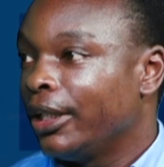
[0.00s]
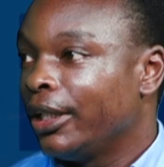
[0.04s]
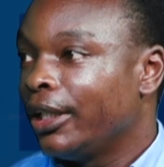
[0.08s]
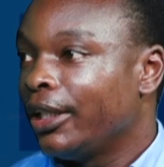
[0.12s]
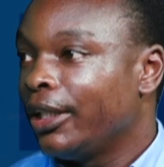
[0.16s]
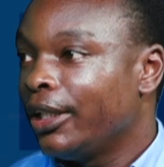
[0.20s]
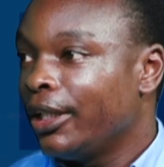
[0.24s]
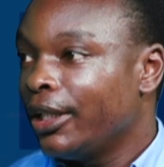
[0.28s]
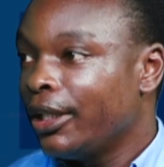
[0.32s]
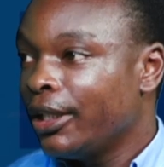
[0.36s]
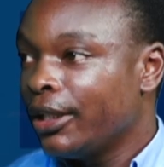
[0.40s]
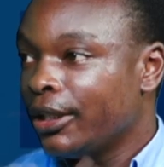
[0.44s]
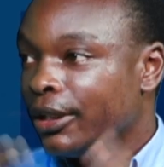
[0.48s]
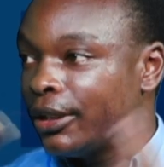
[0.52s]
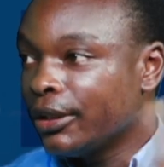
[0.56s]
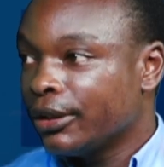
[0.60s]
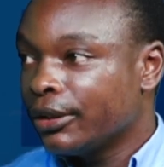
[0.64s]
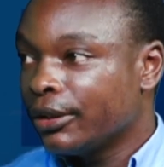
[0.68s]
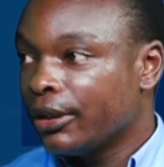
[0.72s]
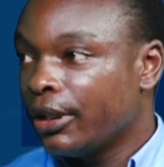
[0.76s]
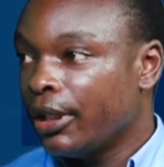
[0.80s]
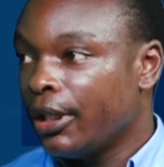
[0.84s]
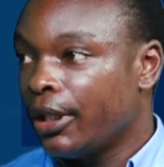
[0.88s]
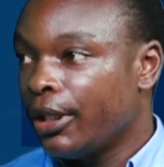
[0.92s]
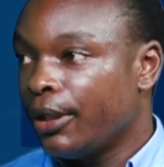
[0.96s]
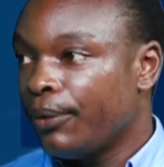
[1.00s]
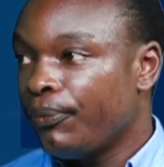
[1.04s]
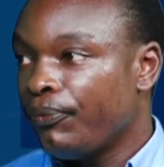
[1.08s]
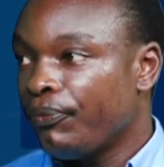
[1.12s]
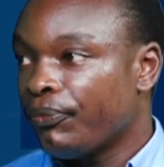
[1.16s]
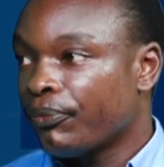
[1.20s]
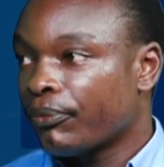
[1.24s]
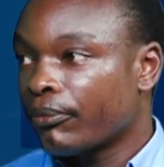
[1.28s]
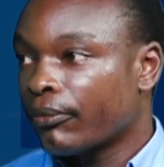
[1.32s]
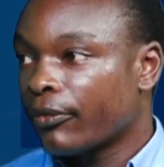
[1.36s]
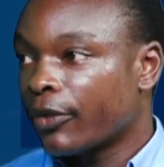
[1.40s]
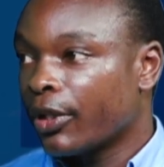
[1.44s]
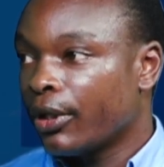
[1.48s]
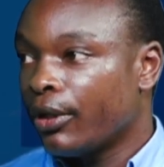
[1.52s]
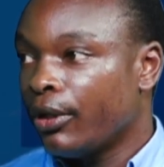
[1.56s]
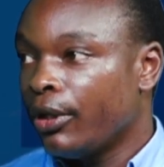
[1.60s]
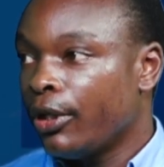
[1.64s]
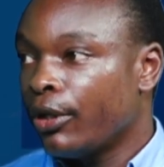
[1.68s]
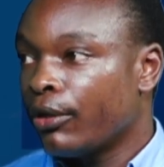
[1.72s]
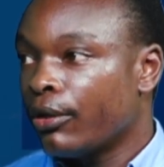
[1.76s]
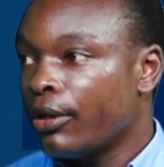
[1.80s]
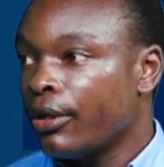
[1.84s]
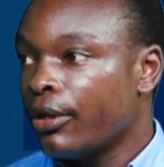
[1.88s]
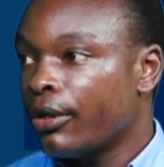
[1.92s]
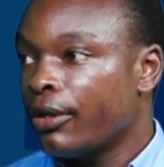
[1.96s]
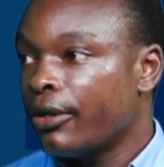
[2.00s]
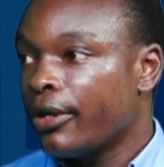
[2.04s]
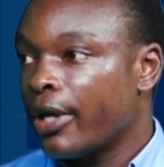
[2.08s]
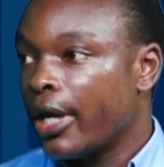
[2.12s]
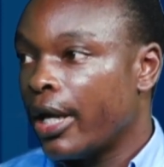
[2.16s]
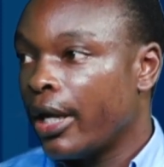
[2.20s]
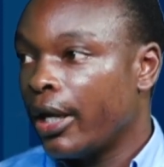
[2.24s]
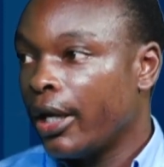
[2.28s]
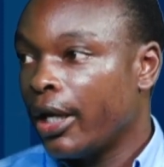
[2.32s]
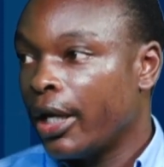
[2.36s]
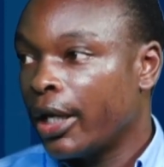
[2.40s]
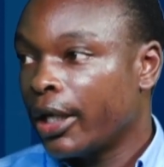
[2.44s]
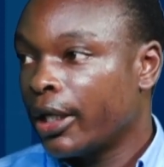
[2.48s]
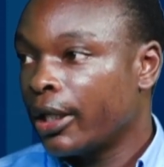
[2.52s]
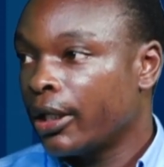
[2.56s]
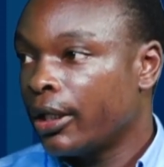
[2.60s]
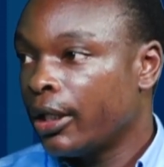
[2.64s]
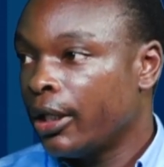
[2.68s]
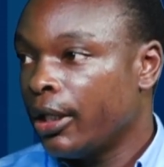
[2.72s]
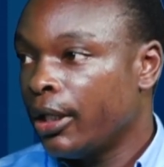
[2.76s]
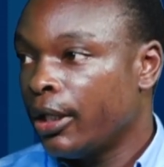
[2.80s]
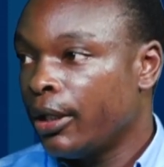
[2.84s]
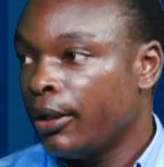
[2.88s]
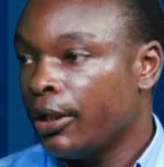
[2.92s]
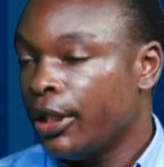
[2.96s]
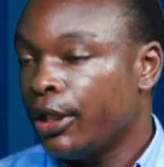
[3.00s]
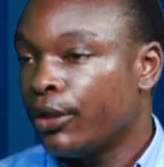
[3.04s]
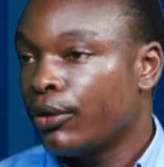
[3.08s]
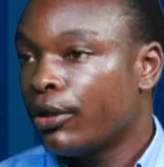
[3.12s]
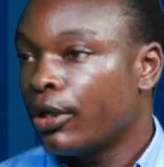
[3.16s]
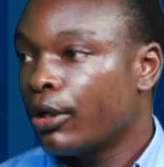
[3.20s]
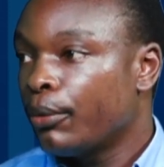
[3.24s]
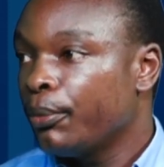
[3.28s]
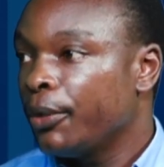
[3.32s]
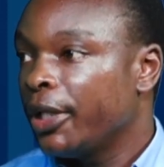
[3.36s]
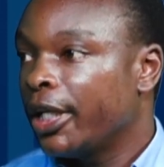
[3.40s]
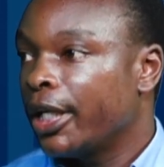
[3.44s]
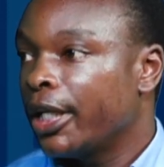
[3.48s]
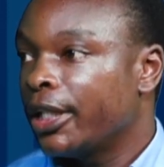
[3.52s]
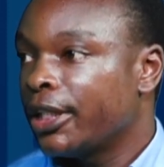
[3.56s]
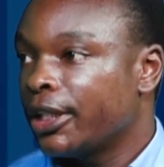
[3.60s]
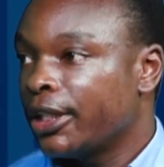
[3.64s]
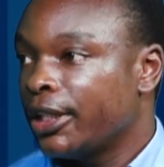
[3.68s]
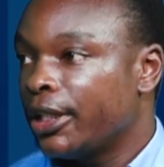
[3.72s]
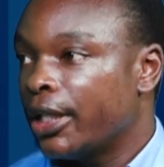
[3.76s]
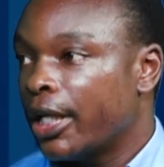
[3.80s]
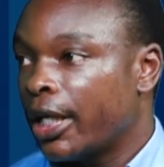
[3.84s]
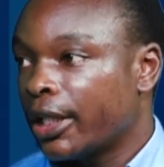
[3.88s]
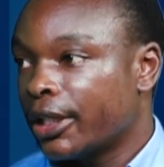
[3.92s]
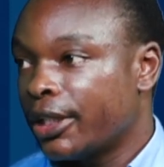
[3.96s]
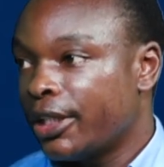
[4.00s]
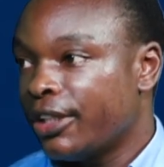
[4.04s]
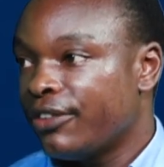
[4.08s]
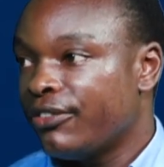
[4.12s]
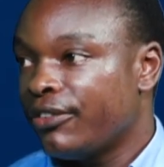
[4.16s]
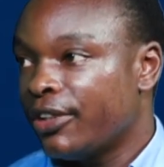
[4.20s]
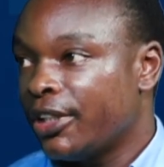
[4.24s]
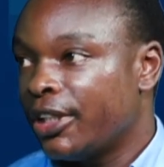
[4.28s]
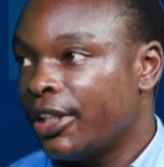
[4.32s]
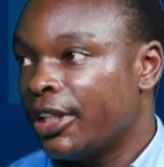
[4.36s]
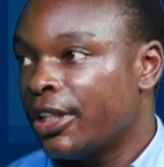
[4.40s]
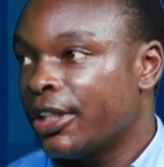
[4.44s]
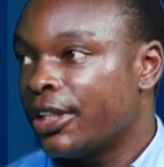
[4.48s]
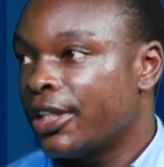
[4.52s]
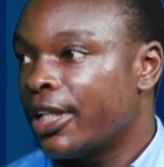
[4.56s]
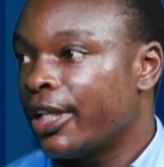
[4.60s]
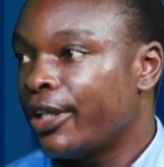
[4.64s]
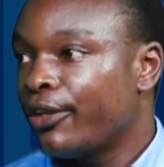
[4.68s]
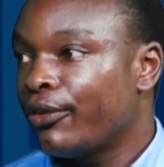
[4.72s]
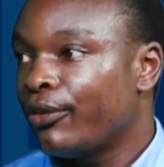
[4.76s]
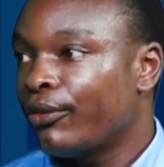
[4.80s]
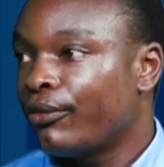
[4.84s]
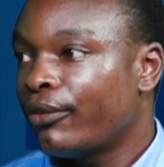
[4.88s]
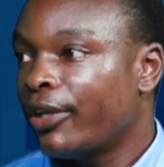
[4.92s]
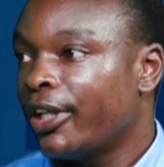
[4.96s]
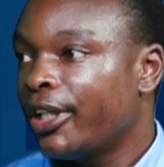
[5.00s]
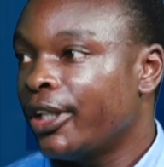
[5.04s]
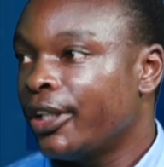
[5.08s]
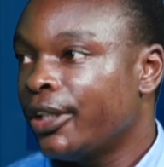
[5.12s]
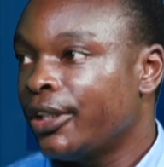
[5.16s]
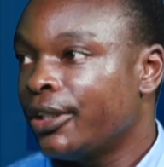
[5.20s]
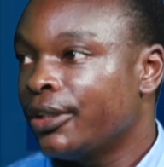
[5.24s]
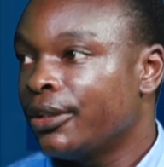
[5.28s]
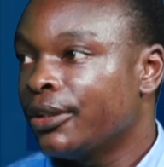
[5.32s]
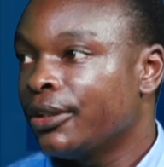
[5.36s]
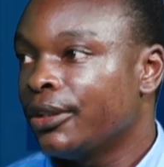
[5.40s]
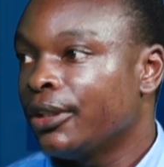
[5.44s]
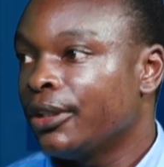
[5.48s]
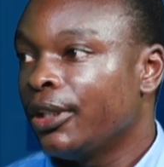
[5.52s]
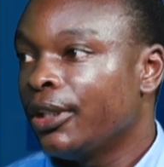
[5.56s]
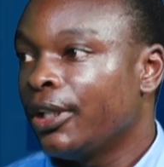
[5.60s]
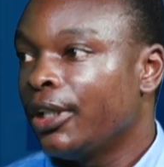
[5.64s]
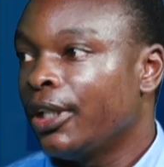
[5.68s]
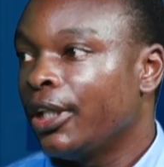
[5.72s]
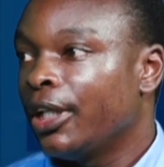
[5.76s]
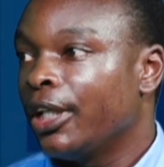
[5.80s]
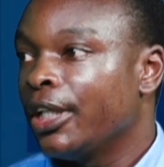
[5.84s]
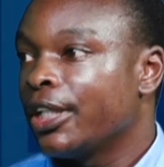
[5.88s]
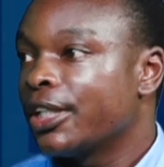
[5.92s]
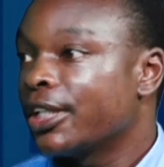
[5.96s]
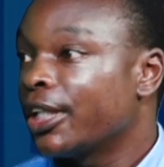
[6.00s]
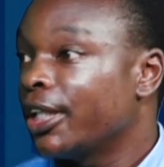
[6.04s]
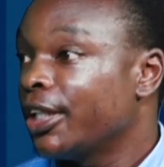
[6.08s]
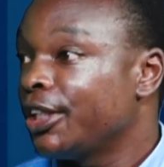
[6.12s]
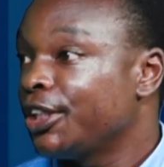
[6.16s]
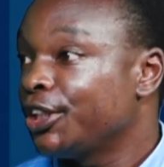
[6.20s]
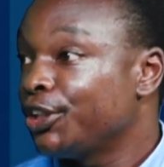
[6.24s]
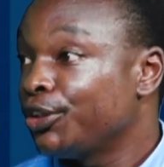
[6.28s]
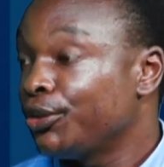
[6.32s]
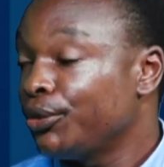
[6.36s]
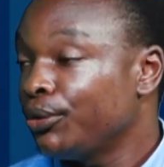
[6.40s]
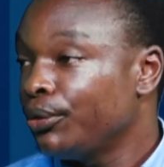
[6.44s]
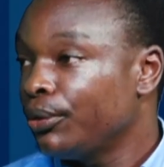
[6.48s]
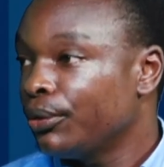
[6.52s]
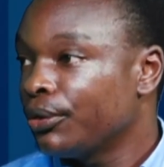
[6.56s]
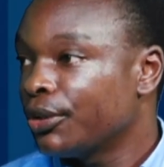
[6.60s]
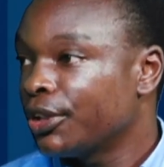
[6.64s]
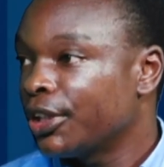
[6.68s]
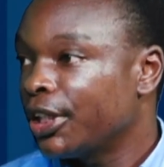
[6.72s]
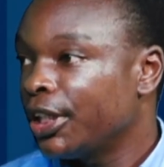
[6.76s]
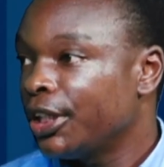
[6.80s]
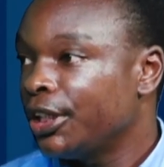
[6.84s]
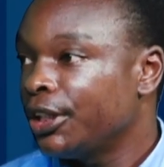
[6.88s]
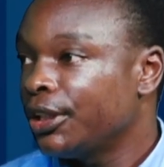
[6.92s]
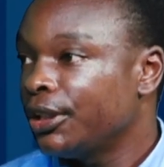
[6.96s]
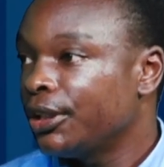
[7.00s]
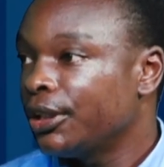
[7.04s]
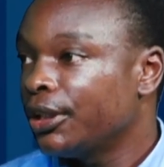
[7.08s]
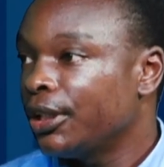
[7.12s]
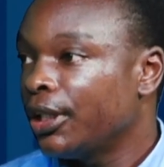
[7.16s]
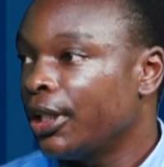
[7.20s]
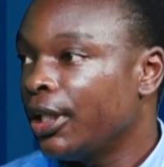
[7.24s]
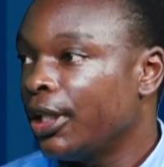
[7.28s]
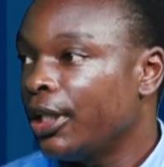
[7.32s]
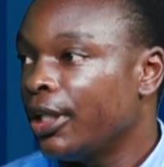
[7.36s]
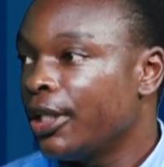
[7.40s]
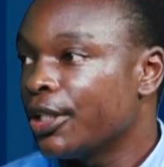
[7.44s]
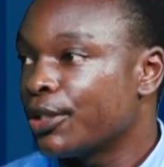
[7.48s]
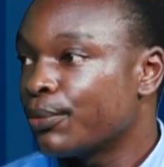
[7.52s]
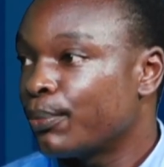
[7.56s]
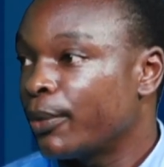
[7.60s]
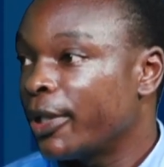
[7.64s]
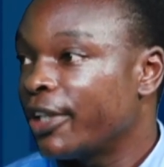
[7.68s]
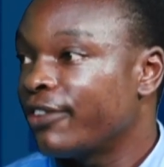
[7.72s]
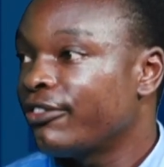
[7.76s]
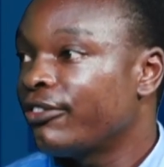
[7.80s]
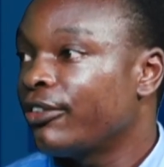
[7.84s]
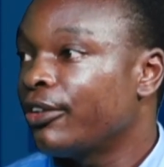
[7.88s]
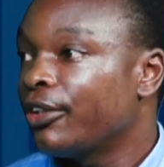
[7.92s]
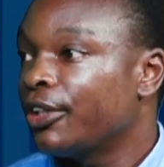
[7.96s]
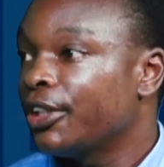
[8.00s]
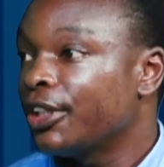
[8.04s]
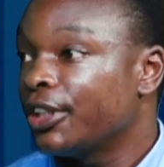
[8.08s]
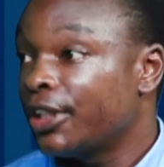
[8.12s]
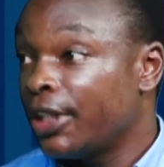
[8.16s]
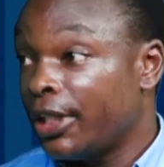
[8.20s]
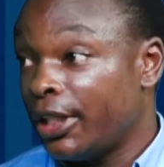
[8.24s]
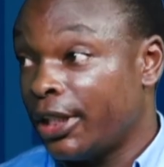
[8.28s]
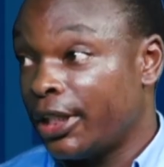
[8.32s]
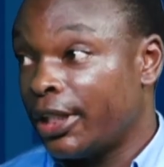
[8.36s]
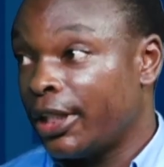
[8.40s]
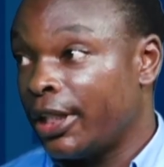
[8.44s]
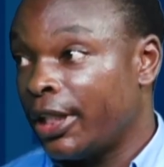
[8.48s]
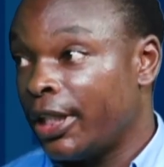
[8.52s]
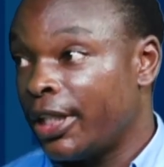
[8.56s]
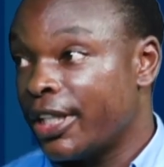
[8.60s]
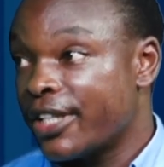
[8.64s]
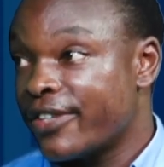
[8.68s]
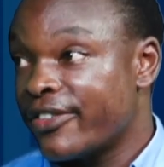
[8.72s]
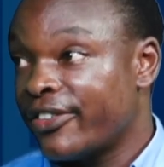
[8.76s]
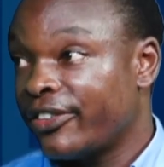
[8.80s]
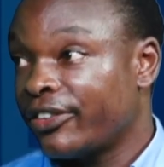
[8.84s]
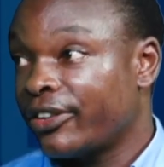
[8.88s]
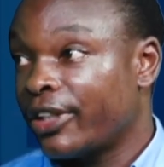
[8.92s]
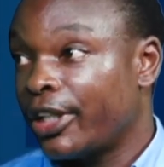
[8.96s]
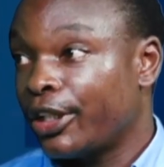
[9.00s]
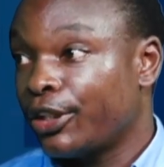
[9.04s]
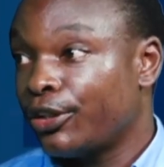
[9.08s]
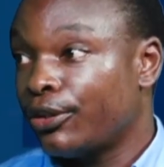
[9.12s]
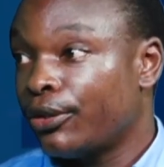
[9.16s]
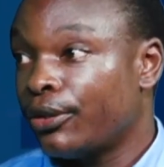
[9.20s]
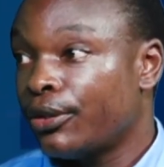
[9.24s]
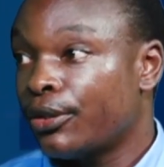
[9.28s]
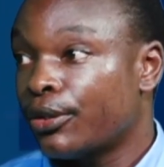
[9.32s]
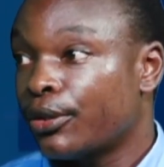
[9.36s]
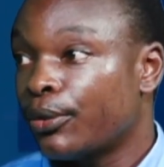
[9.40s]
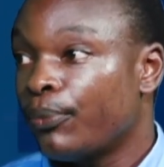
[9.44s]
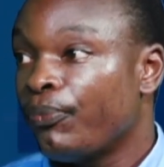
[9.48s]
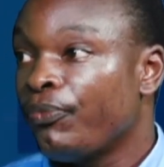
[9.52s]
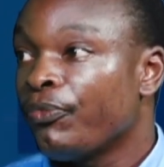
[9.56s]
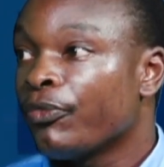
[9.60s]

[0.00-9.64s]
There are a lot of economic activities that require such tools, such smartphones, the internet, things like those.